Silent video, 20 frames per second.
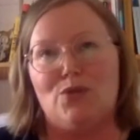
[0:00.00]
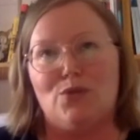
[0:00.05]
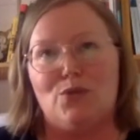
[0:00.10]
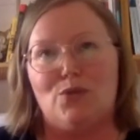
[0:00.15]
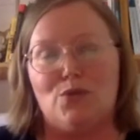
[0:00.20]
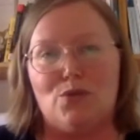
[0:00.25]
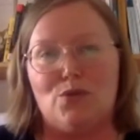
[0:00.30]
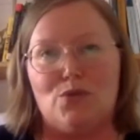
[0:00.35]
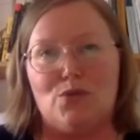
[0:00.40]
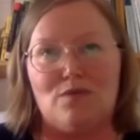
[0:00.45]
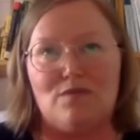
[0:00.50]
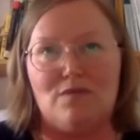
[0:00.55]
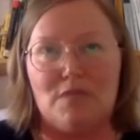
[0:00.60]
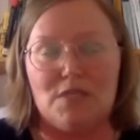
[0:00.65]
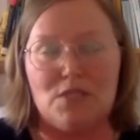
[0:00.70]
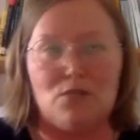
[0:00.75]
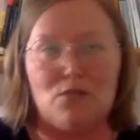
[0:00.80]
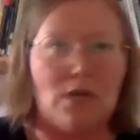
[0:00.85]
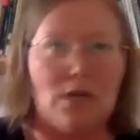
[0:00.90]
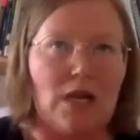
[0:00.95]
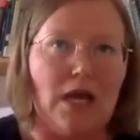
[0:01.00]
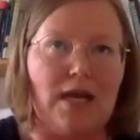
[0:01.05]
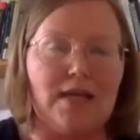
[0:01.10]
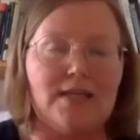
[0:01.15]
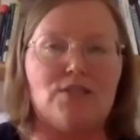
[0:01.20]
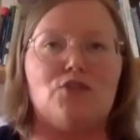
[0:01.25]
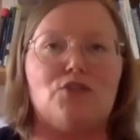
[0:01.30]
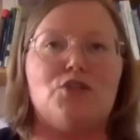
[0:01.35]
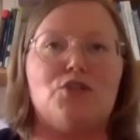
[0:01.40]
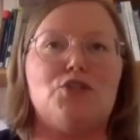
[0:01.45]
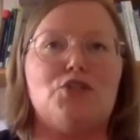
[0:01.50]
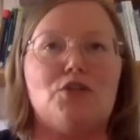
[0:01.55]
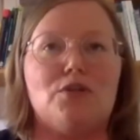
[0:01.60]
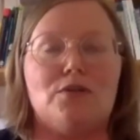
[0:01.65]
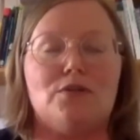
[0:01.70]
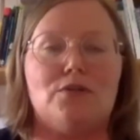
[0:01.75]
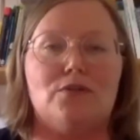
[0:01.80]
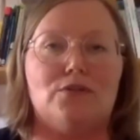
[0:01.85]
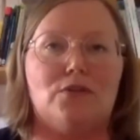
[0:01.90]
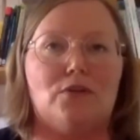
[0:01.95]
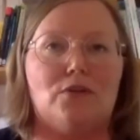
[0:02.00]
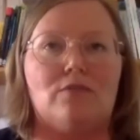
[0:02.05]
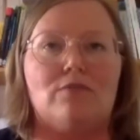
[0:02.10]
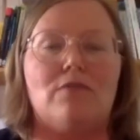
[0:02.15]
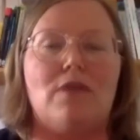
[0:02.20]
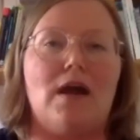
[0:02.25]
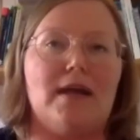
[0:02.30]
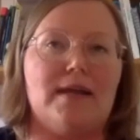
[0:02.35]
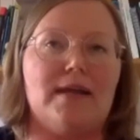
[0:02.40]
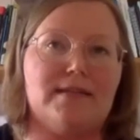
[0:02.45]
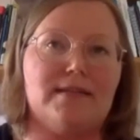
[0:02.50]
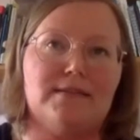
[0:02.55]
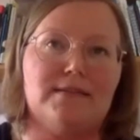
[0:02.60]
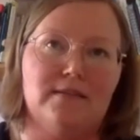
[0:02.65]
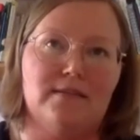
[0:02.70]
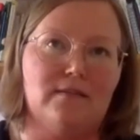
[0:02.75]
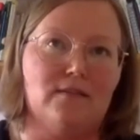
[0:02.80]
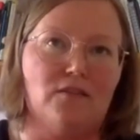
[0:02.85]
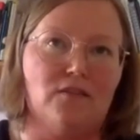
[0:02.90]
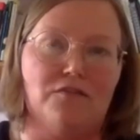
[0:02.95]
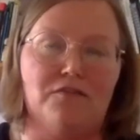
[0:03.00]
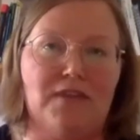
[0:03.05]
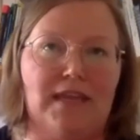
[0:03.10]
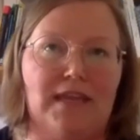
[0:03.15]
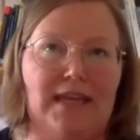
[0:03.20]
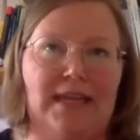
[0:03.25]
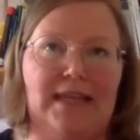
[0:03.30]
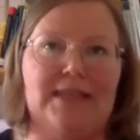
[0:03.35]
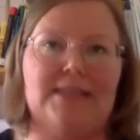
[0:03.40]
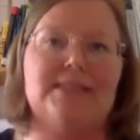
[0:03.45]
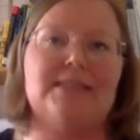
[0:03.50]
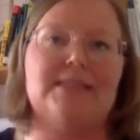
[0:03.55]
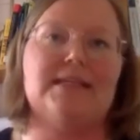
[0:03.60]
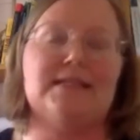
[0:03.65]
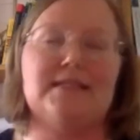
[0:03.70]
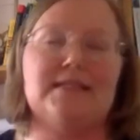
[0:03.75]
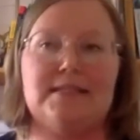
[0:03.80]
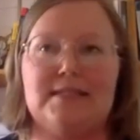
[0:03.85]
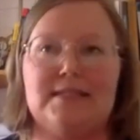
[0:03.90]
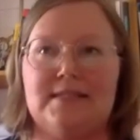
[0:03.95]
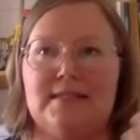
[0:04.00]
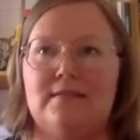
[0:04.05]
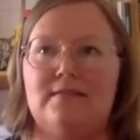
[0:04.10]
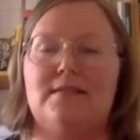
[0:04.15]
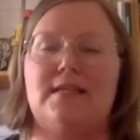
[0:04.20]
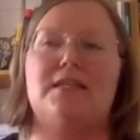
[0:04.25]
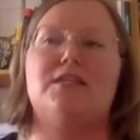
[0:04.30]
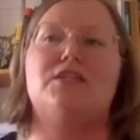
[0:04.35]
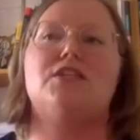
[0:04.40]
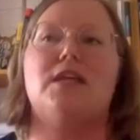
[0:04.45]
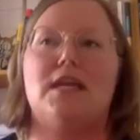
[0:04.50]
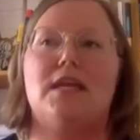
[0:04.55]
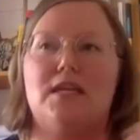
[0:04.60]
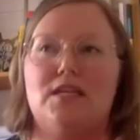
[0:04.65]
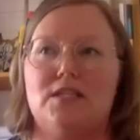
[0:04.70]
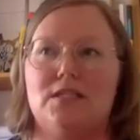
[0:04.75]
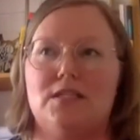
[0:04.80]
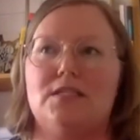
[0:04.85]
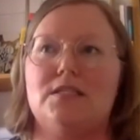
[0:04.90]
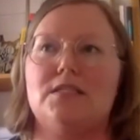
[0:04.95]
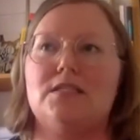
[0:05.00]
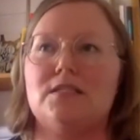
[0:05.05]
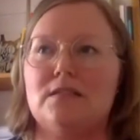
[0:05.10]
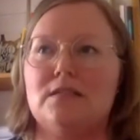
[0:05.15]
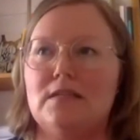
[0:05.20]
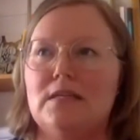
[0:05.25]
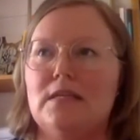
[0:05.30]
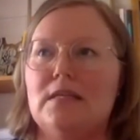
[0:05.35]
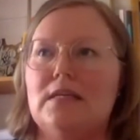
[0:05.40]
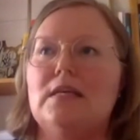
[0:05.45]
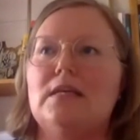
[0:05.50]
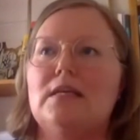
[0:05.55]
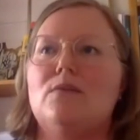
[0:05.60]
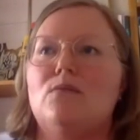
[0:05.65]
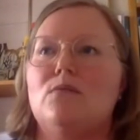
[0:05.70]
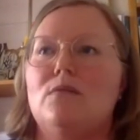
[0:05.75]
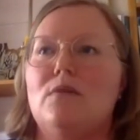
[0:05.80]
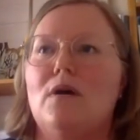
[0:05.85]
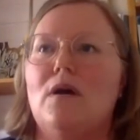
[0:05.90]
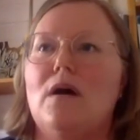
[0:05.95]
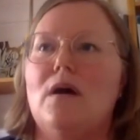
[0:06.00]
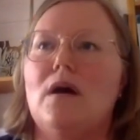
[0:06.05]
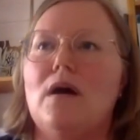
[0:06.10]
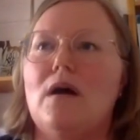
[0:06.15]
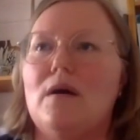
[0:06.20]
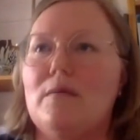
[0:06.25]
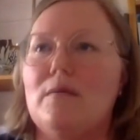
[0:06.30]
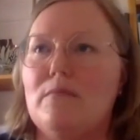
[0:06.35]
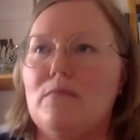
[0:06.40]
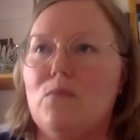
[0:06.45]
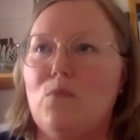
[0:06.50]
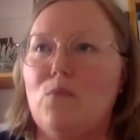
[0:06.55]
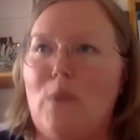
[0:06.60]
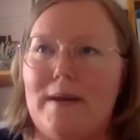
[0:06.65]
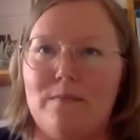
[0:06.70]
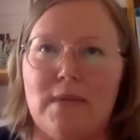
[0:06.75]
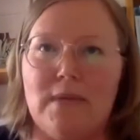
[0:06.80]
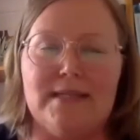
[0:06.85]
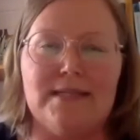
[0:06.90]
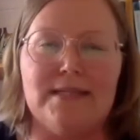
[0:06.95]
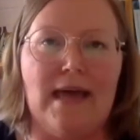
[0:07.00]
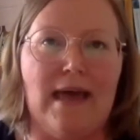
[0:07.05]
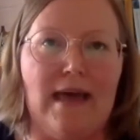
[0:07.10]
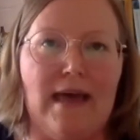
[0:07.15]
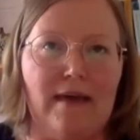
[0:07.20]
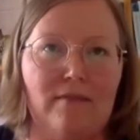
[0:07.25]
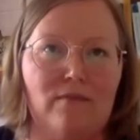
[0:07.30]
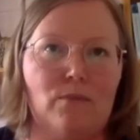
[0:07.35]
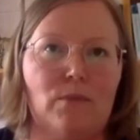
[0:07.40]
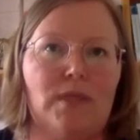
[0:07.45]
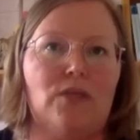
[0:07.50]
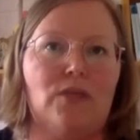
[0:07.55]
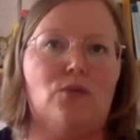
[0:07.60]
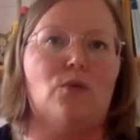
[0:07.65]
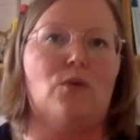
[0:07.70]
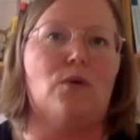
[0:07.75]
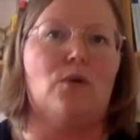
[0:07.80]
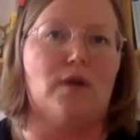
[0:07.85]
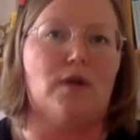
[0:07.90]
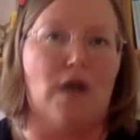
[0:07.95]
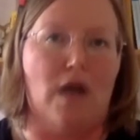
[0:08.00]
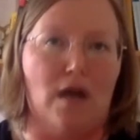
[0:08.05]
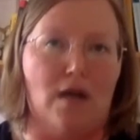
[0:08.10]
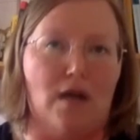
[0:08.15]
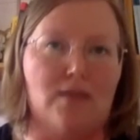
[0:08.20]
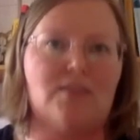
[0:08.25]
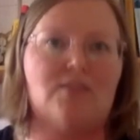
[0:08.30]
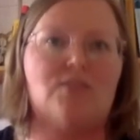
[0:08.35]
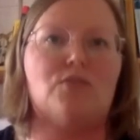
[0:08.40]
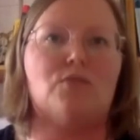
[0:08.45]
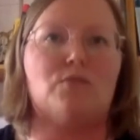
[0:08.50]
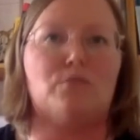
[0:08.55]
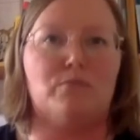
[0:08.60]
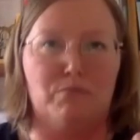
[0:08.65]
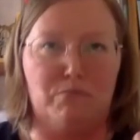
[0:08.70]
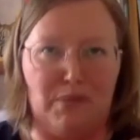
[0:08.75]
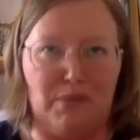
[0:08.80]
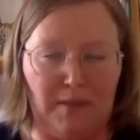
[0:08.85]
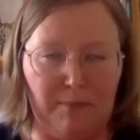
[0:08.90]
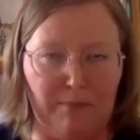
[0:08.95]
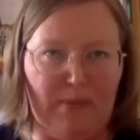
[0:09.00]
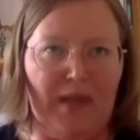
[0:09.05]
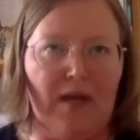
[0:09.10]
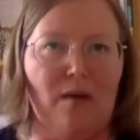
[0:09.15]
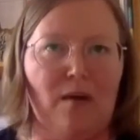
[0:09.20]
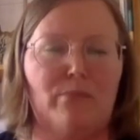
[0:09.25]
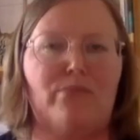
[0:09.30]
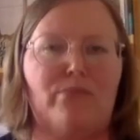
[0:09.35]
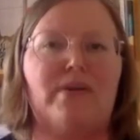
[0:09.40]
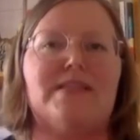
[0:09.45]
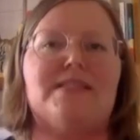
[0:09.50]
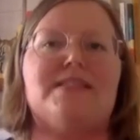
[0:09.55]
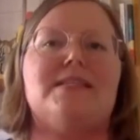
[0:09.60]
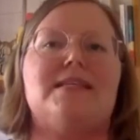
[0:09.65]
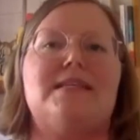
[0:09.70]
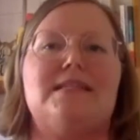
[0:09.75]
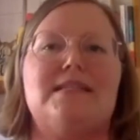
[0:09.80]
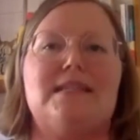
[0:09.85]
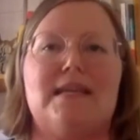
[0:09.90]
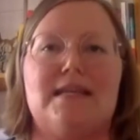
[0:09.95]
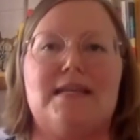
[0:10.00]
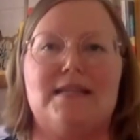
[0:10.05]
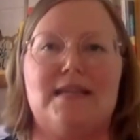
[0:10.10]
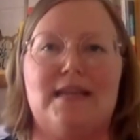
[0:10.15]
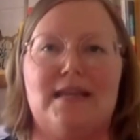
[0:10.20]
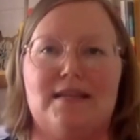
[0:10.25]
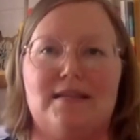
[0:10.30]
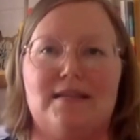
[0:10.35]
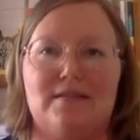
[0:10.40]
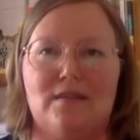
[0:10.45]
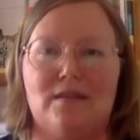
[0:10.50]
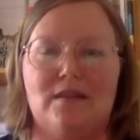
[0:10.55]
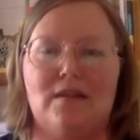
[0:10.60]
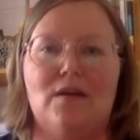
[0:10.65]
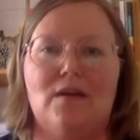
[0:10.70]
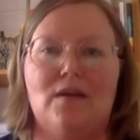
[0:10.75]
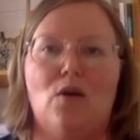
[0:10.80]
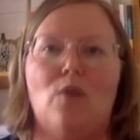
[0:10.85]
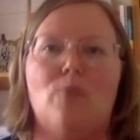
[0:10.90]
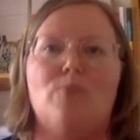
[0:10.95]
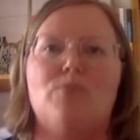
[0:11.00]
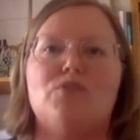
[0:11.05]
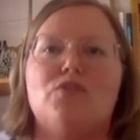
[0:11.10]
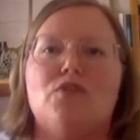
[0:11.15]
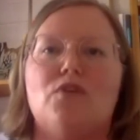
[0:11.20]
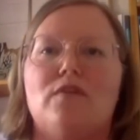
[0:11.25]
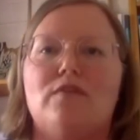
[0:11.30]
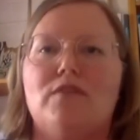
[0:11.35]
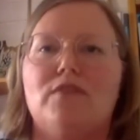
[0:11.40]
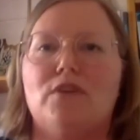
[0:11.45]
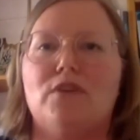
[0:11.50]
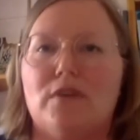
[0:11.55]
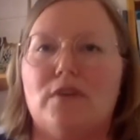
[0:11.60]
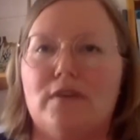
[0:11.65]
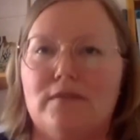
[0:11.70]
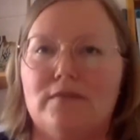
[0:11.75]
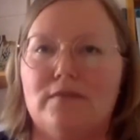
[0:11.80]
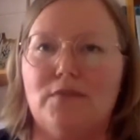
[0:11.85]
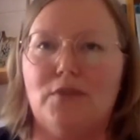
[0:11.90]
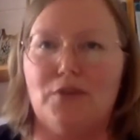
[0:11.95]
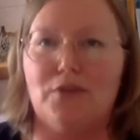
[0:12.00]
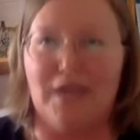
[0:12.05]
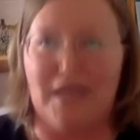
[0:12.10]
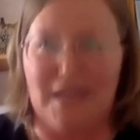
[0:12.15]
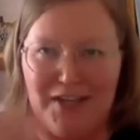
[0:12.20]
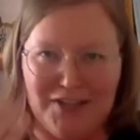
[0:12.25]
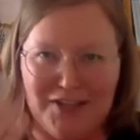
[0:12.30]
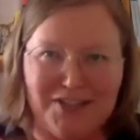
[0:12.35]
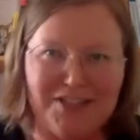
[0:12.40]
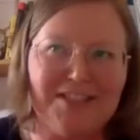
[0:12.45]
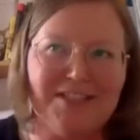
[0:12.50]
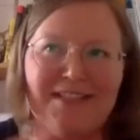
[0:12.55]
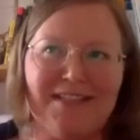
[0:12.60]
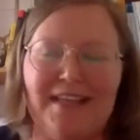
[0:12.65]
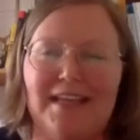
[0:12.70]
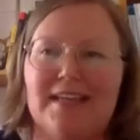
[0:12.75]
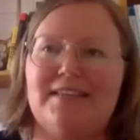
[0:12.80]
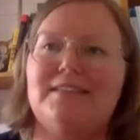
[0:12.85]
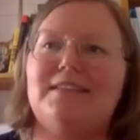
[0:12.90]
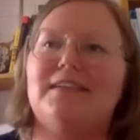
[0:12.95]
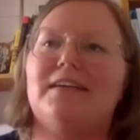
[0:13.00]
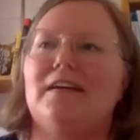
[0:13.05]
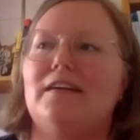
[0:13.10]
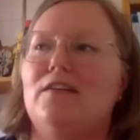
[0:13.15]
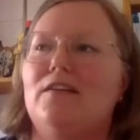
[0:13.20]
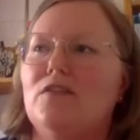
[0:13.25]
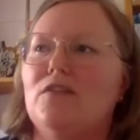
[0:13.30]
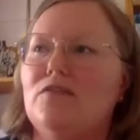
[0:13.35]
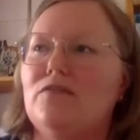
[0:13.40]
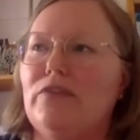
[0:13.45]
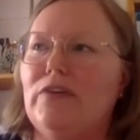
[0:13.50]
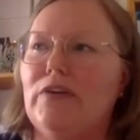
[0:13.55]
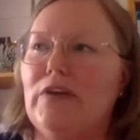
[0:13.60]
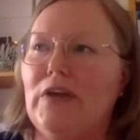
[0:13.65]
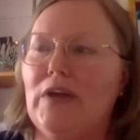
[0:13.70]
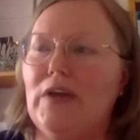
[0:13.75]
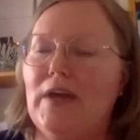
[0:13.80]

visualize or write the feelings and sensations one might have when you are asked to become present and observe your inner state, kind of.